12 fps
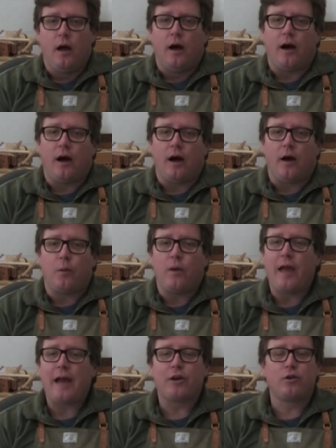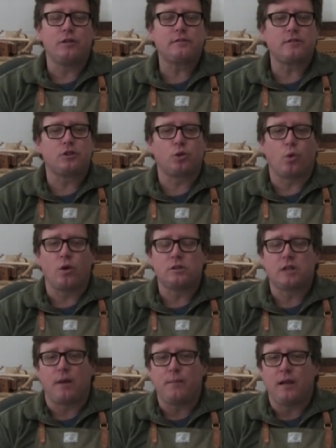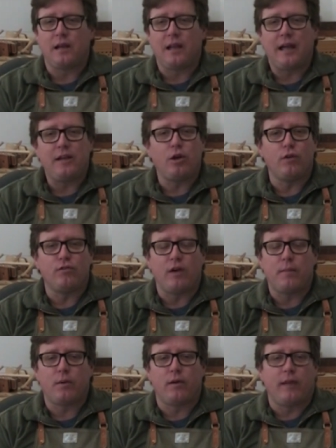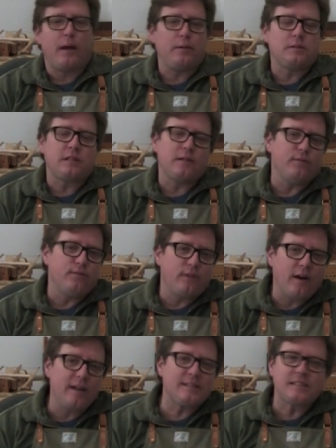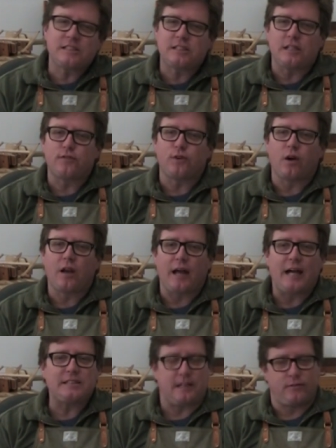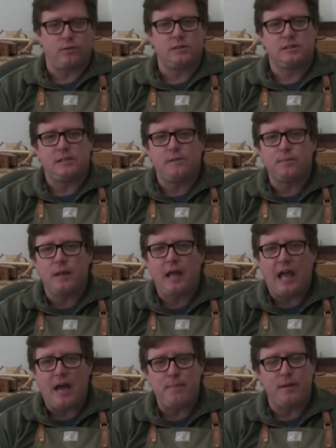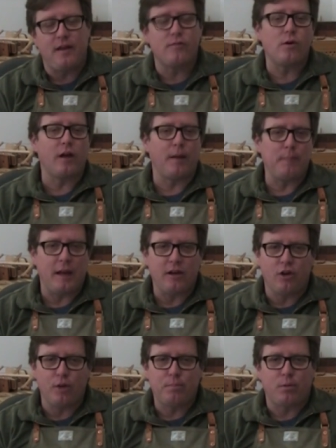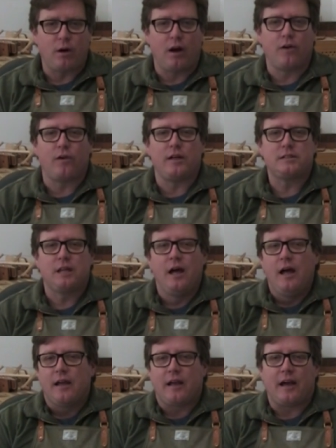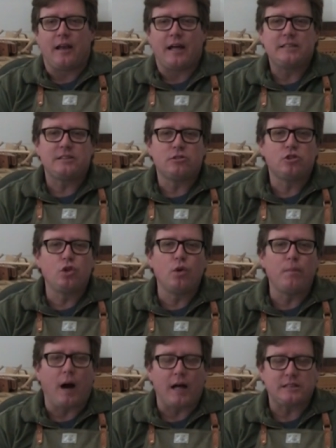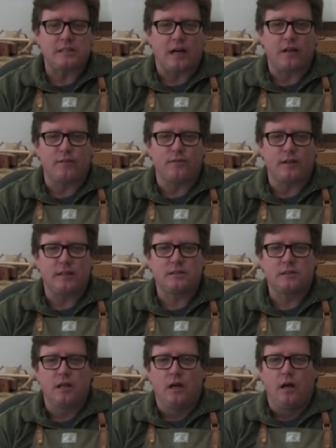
Uh, we had Christopher Schwarz come in late November, and that was a very successful class. Everyone seemed to be happy. Everyone made good progress. Got a nice little toolbox out of it.